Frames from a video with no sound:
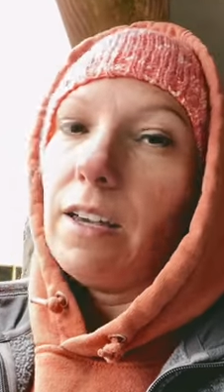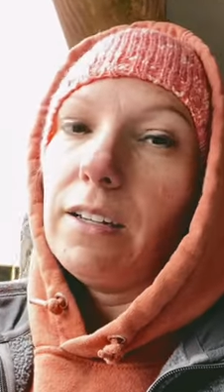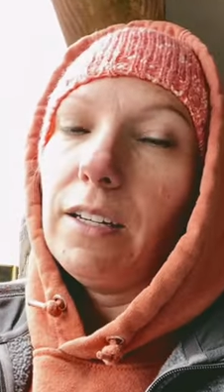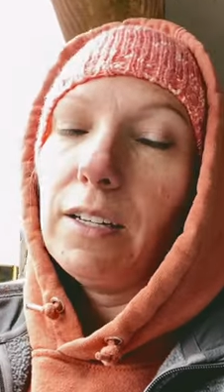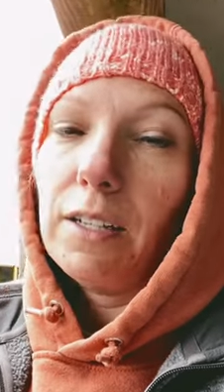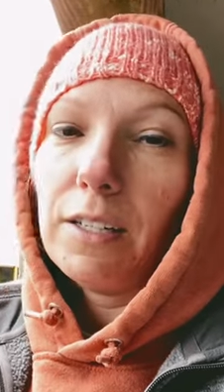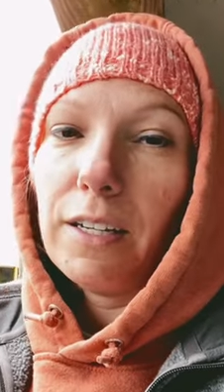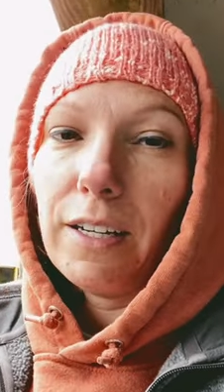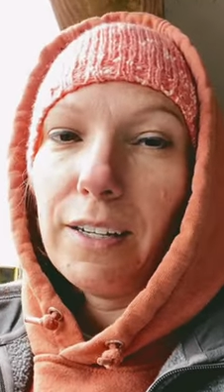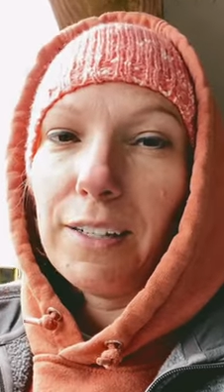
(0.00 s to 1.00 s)
And
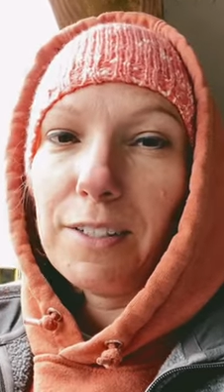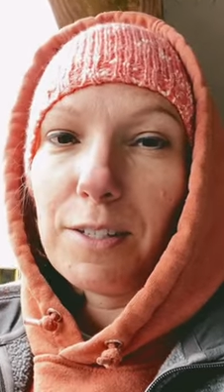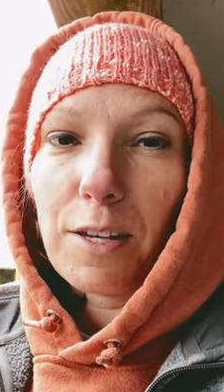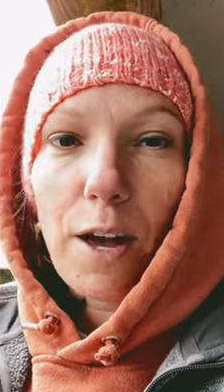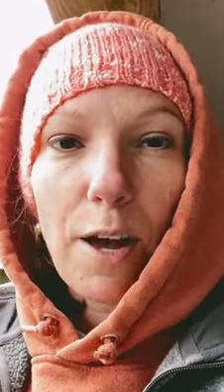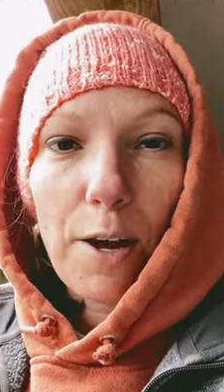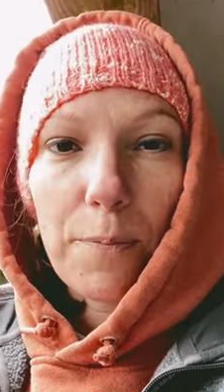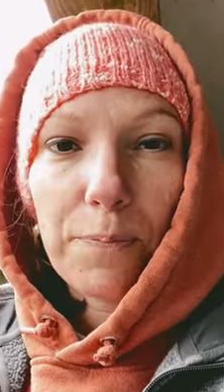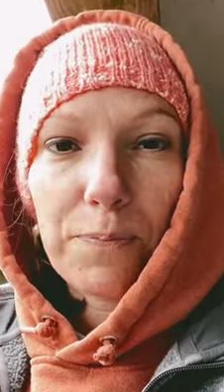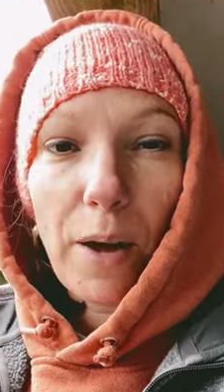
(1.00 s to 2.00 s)
here is
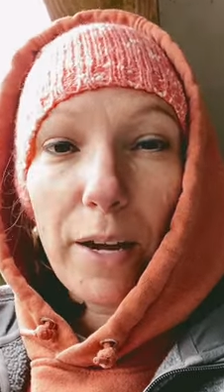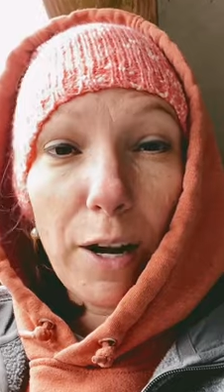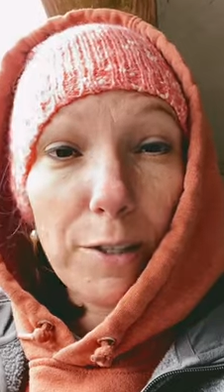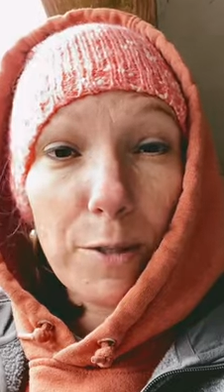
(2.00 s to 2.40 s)
um, my art